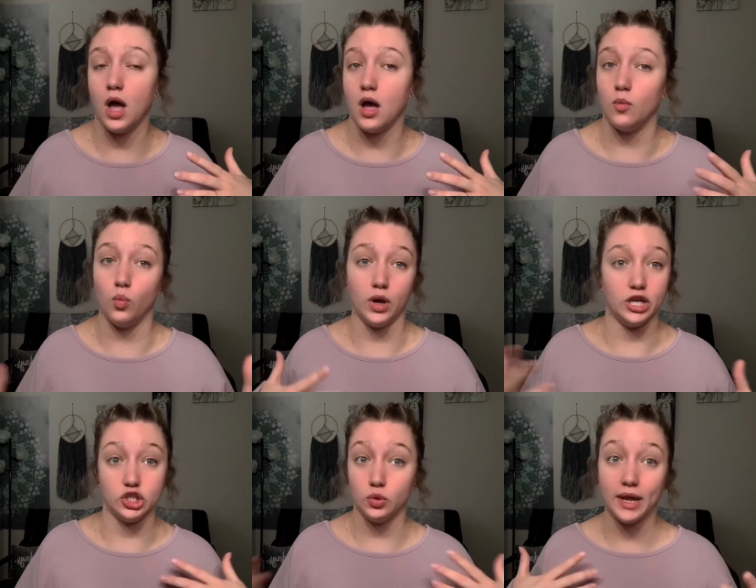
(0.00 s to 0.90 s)
what
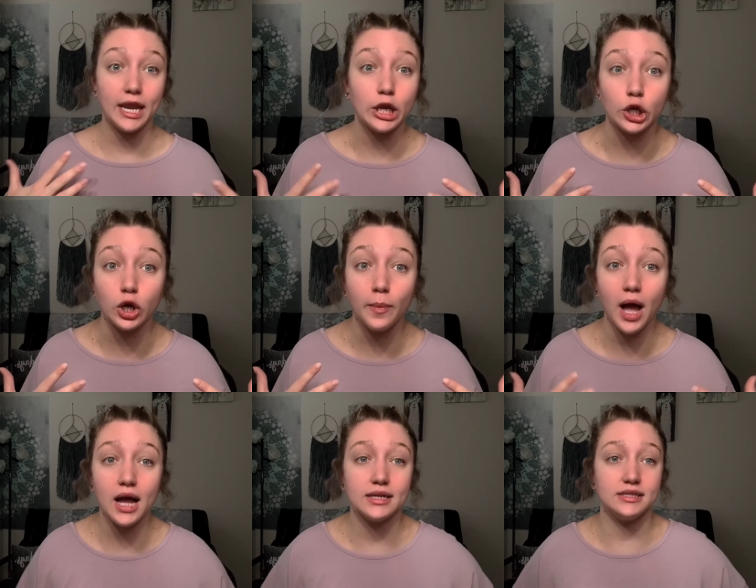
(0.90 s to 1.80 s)
did you get in your
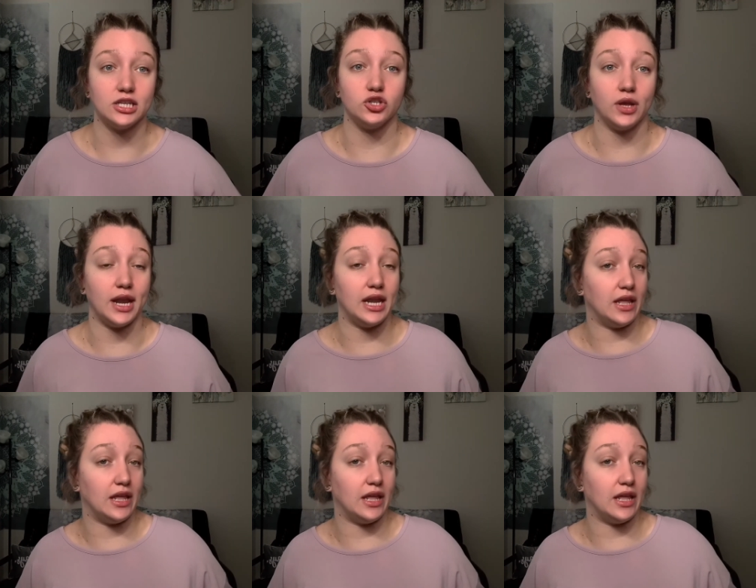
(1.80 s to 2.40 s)
box? Did you get any